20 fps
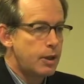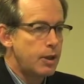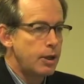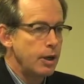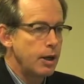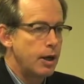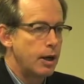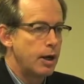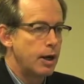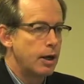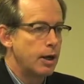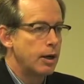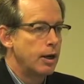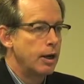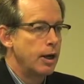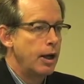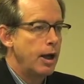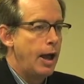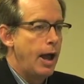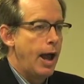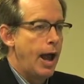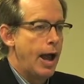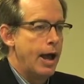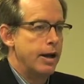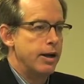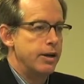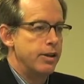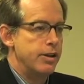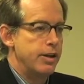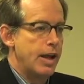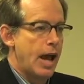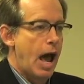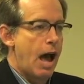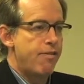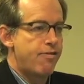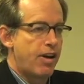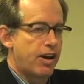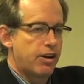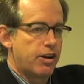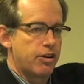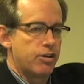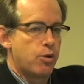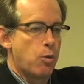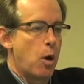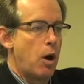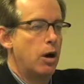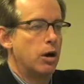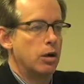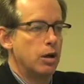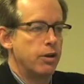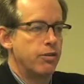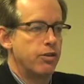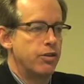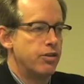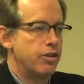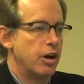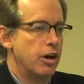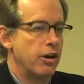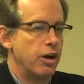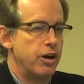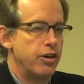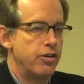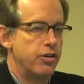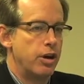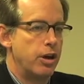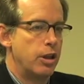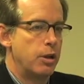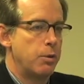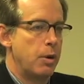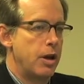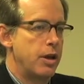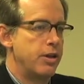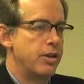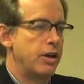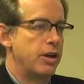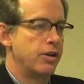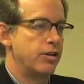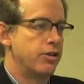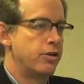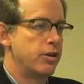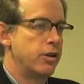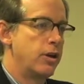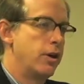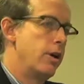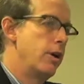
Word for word: Uh, and the affectless quality of his narration and the way things